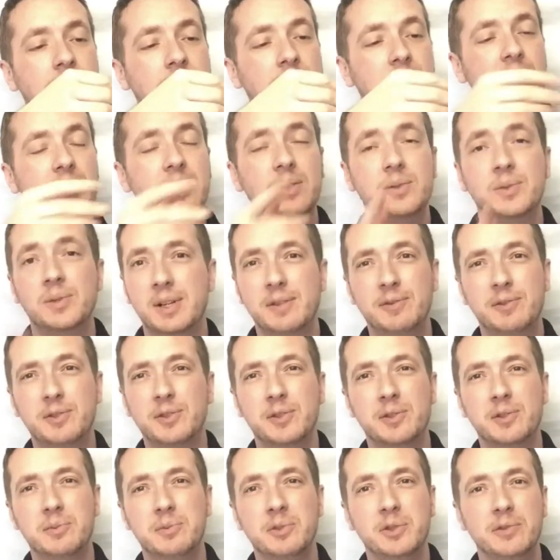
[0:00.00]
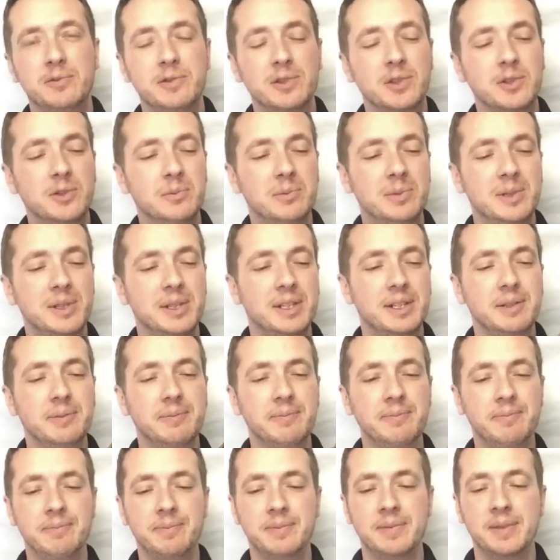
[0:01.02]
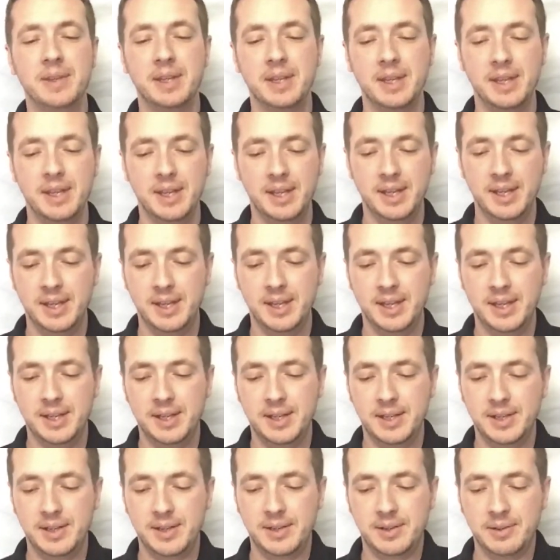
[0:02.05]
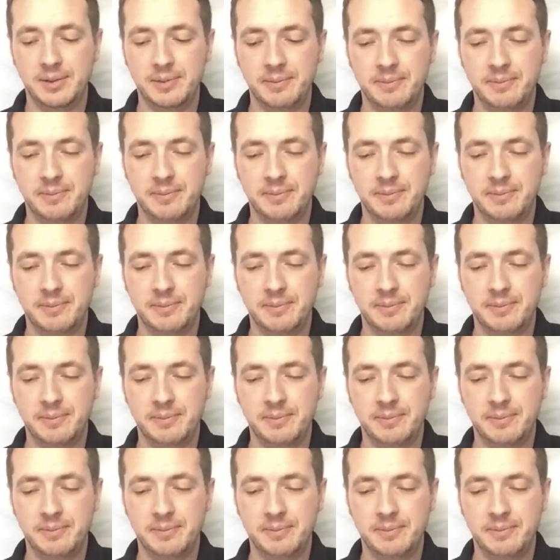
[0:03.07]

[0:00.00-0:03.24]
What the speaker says: you don't have to remove it completely. Now